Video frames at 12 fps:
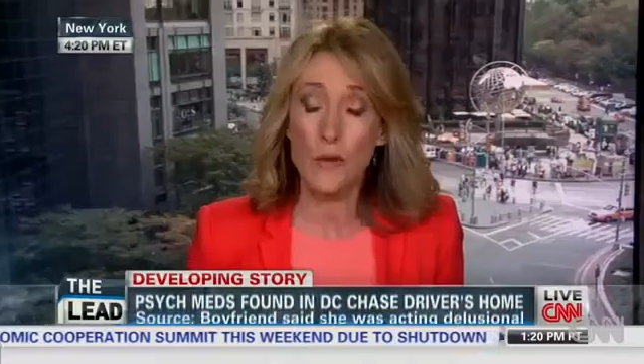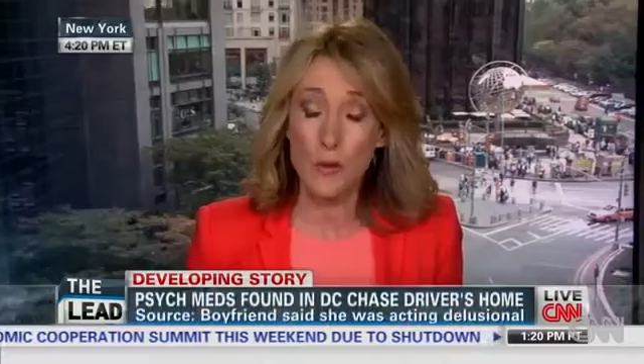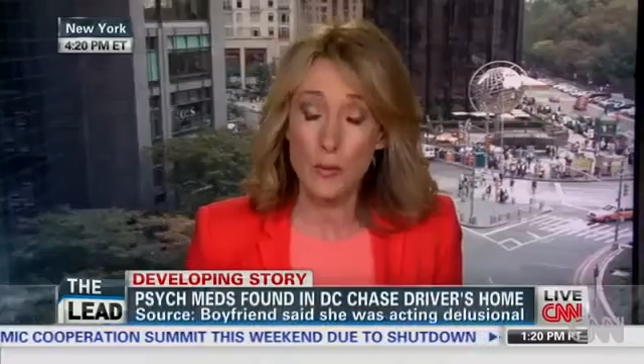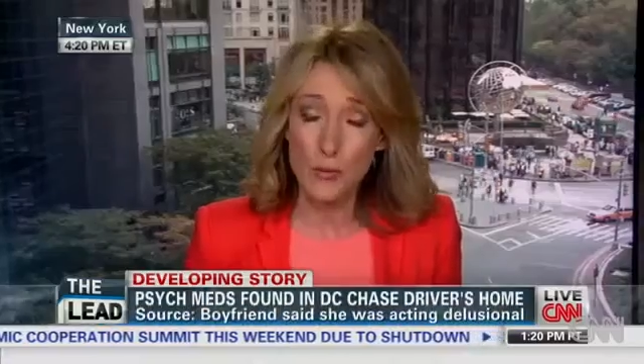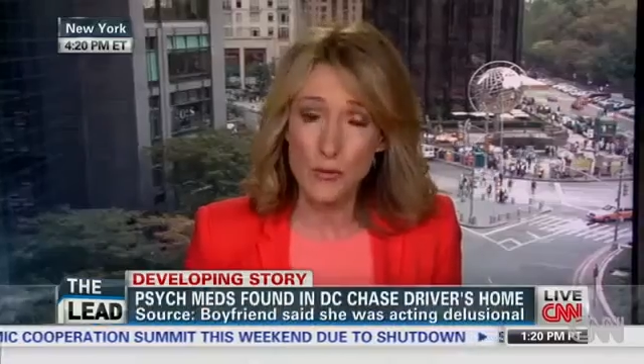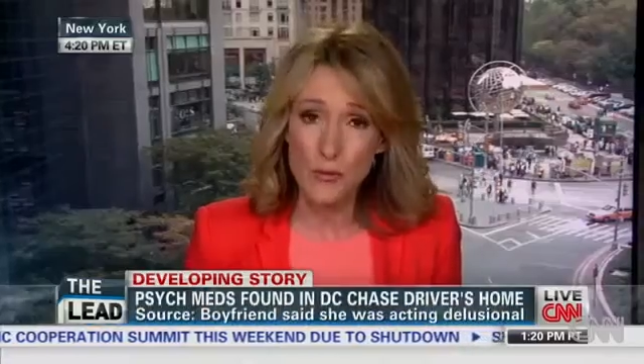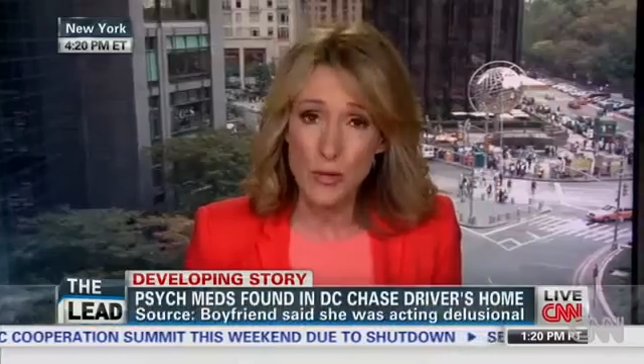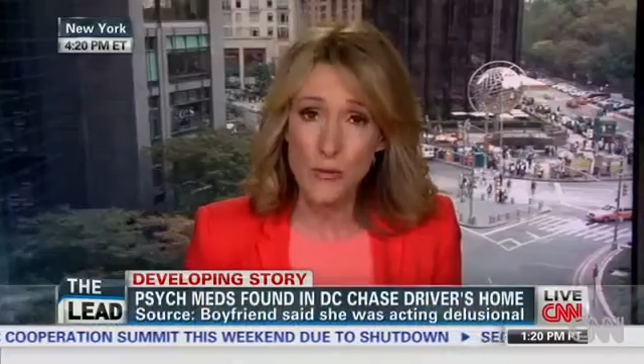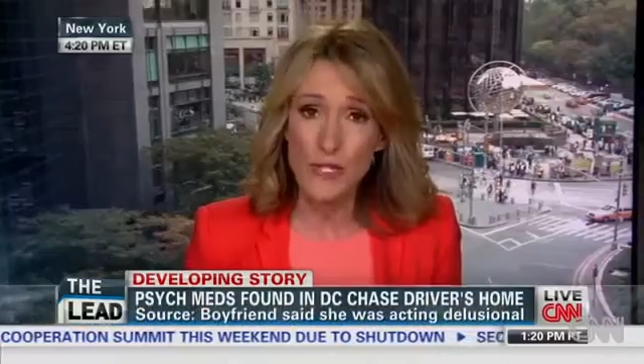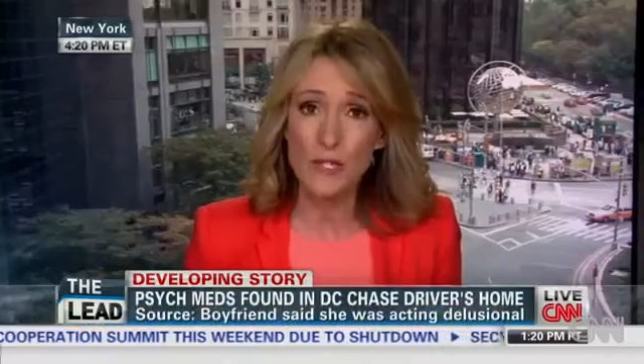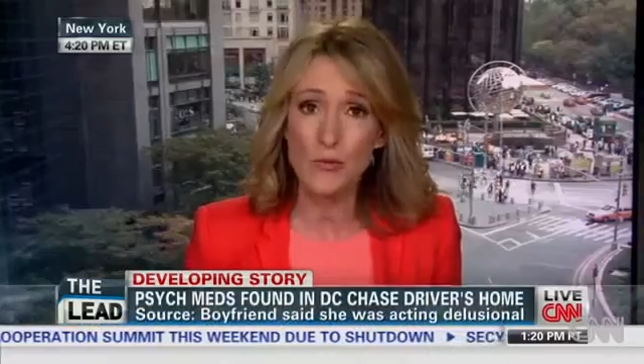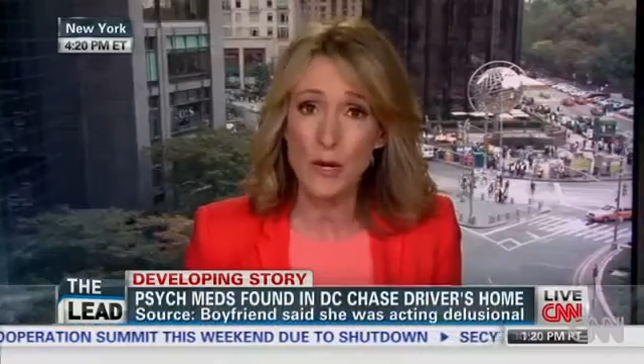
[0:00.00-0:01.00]
there were
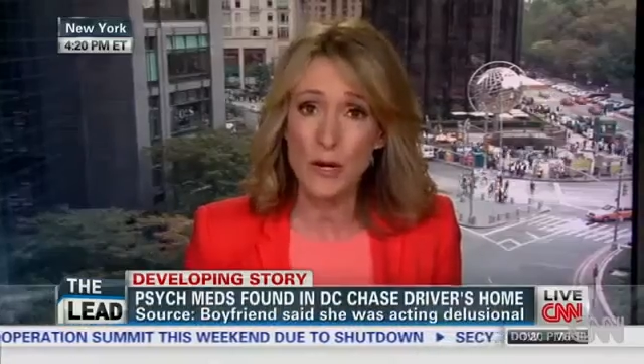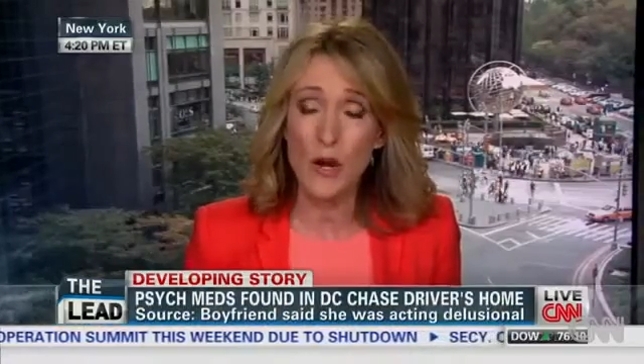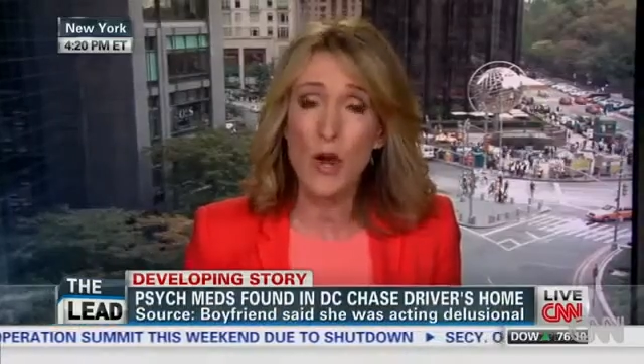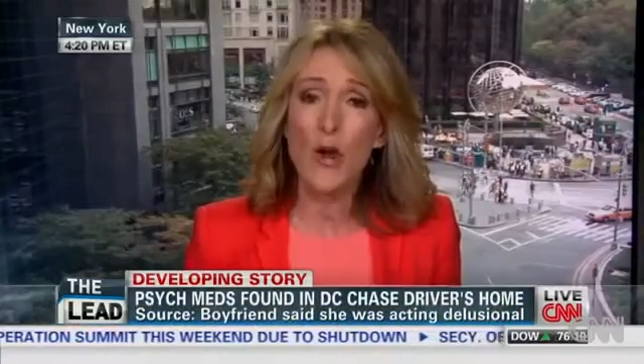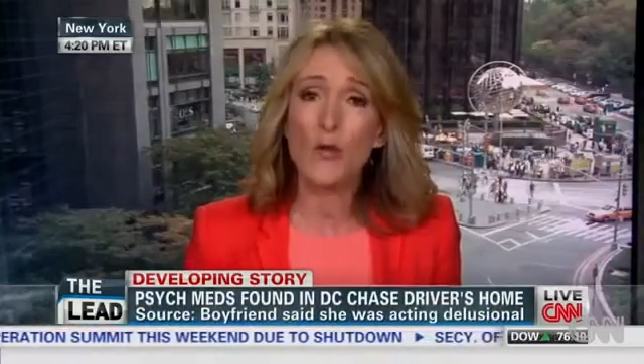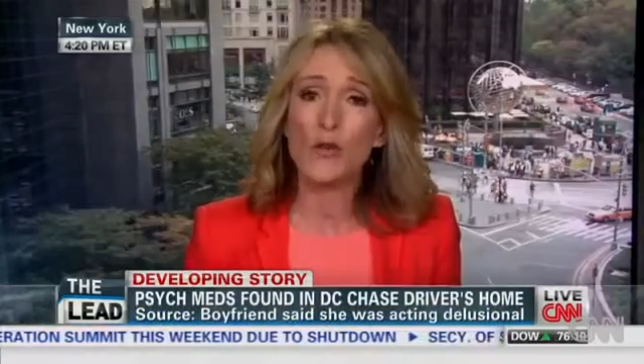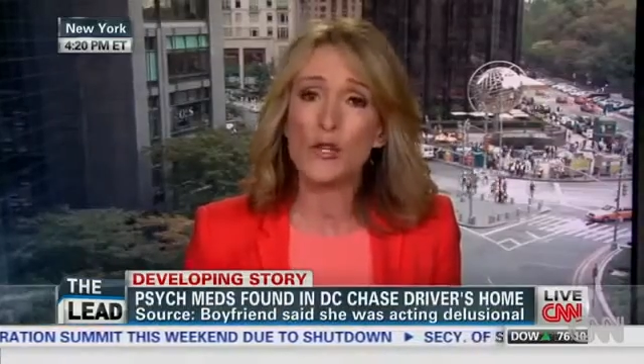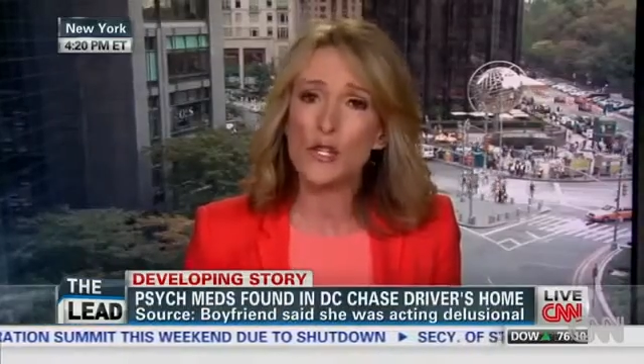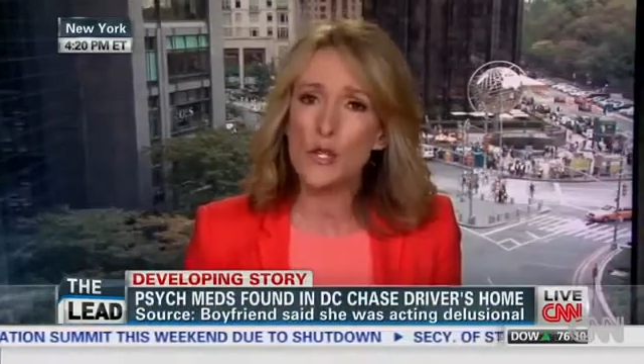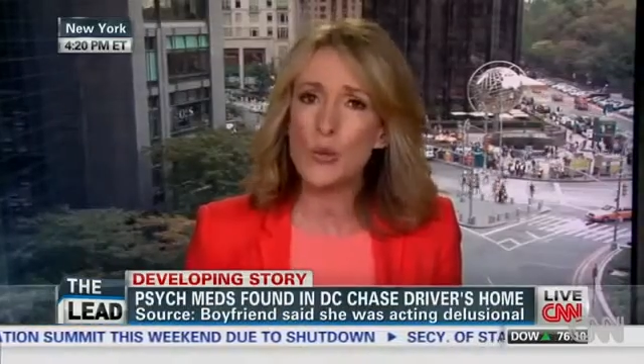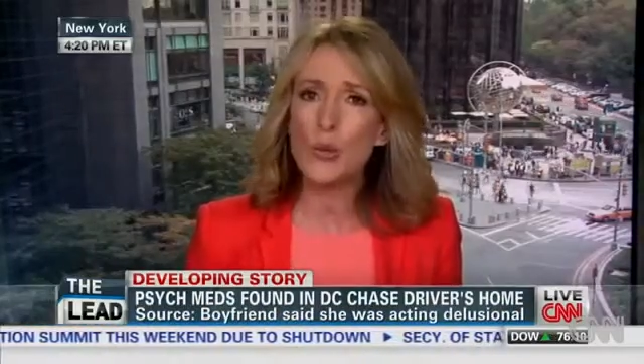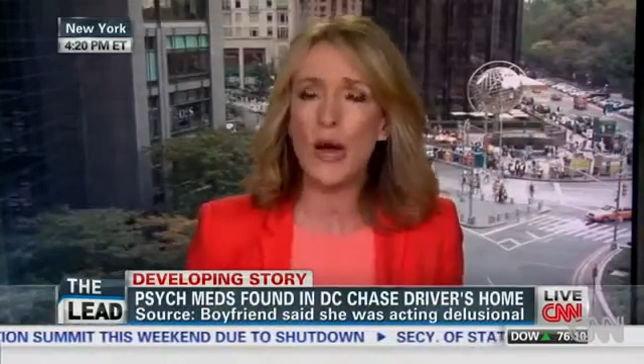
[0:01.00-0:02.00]
prescriptions written for
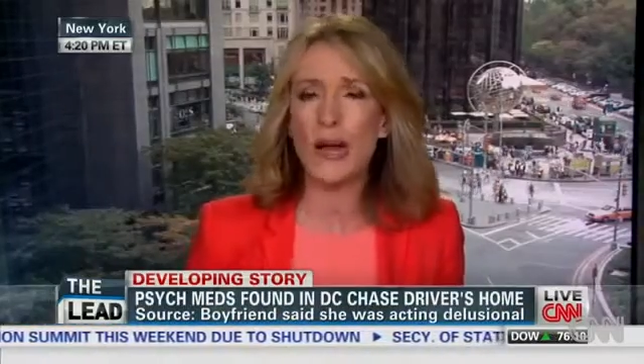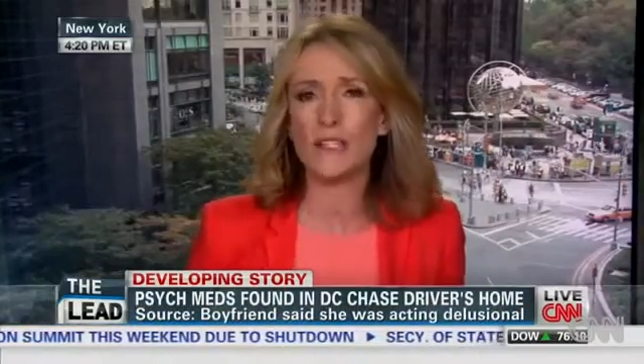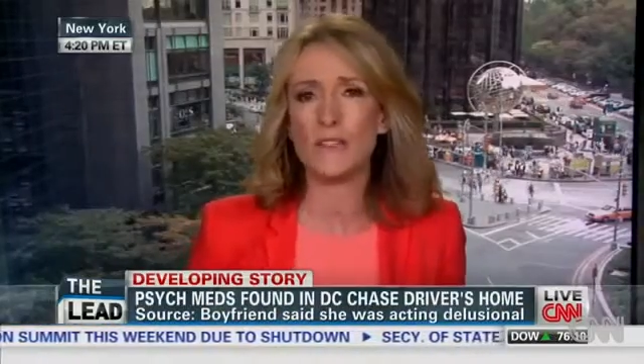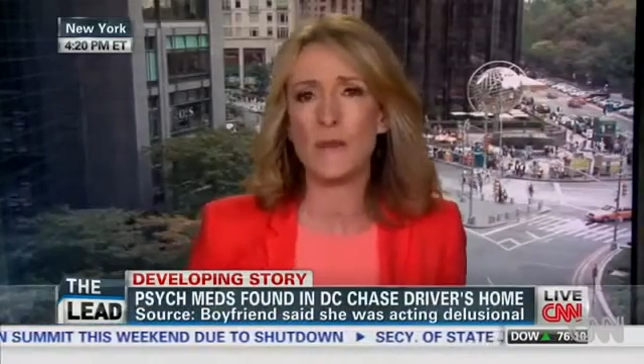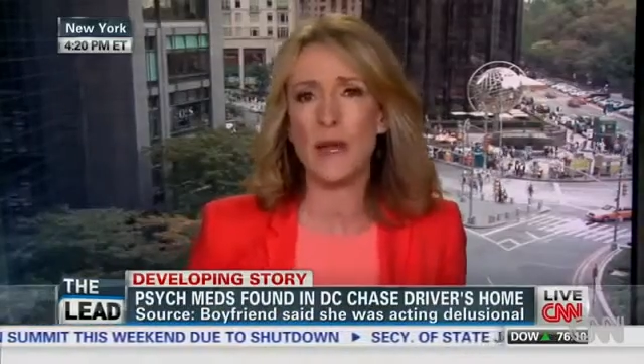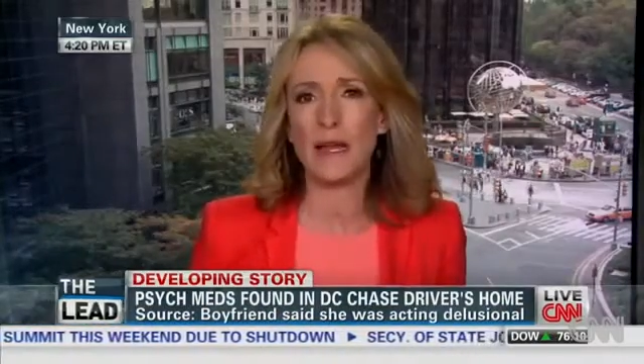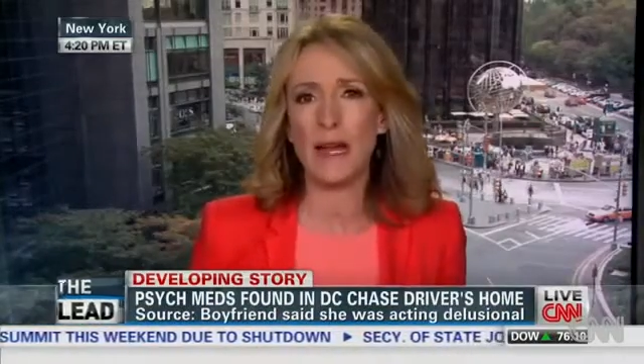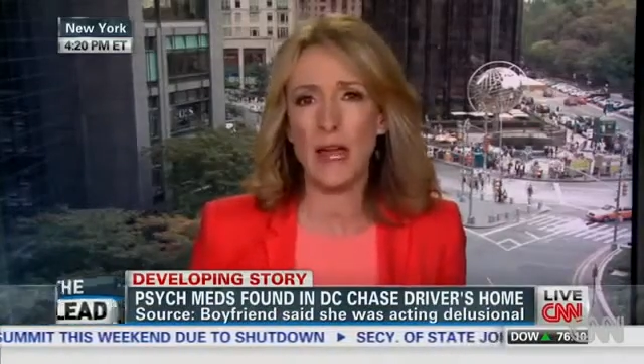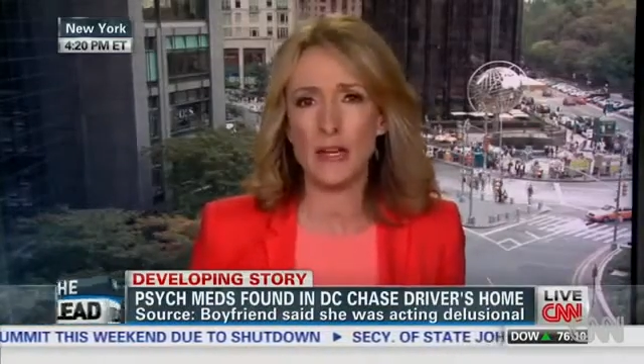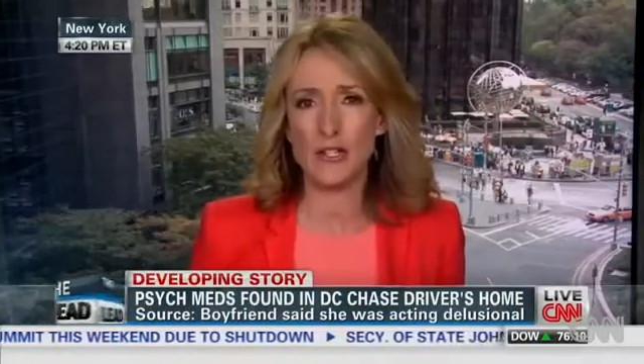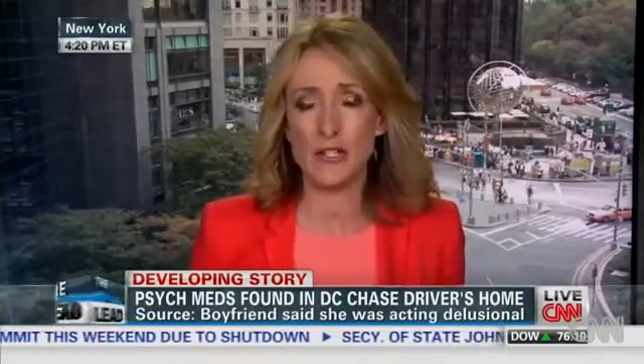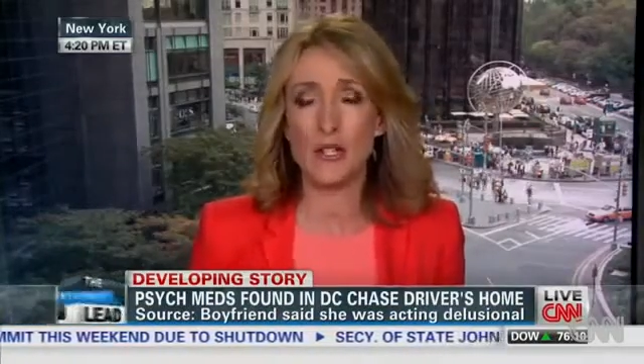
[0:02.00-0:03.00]
two kinds of
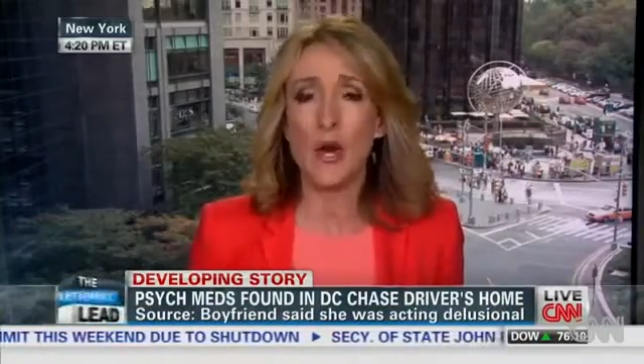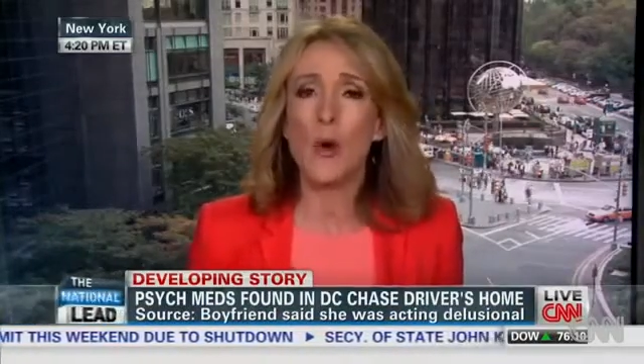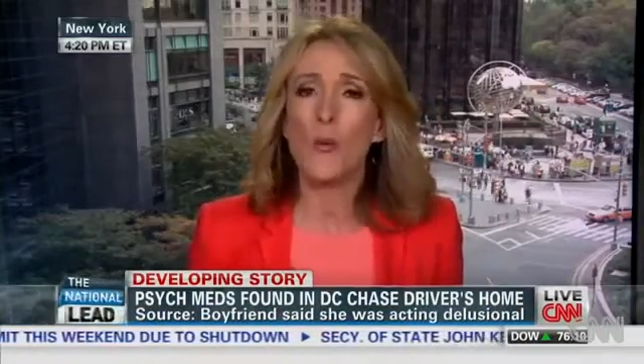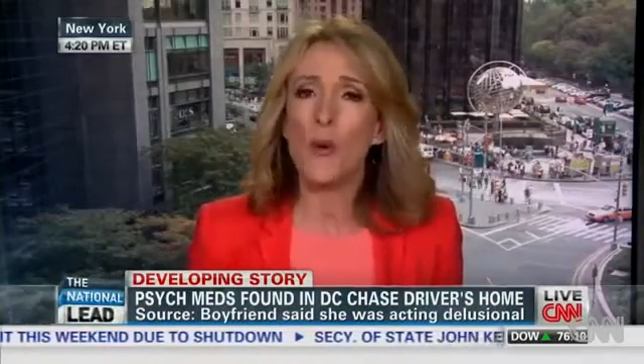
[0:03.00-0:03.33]
medications.